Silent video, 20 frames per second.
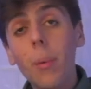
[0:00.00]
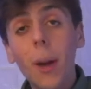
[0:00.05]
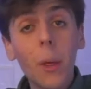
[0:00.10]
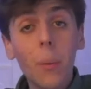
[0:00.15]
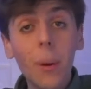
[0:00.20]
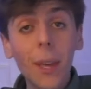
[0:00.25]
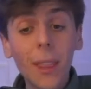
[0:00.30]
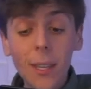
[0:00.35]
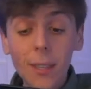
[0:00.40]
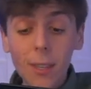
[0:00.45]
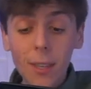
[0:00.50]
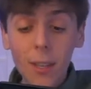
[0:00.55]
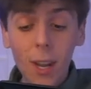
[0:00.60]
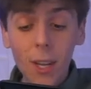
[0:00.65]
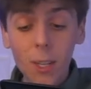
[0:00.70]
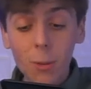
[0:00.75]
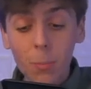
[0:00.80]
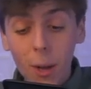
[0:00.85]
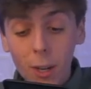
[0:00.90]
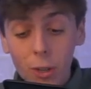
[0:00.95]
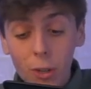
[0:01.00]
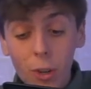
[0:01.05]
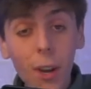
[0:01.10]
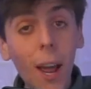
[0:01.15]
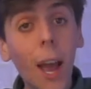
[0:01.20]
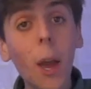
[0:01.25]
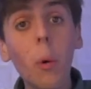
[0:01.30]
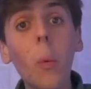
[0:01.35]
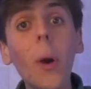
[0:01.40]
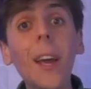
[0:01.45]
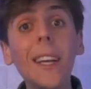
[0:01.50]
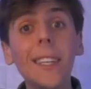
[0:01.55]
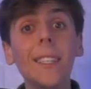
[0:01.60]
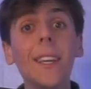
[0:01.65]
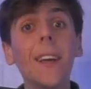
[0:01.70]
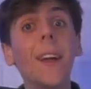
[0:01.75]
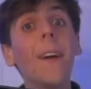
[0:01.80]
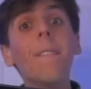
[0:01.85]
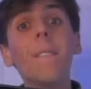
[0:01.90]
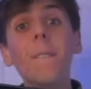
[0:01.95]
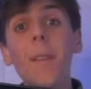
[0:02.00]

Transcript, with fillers: By the way, this is not sponsored. I wish.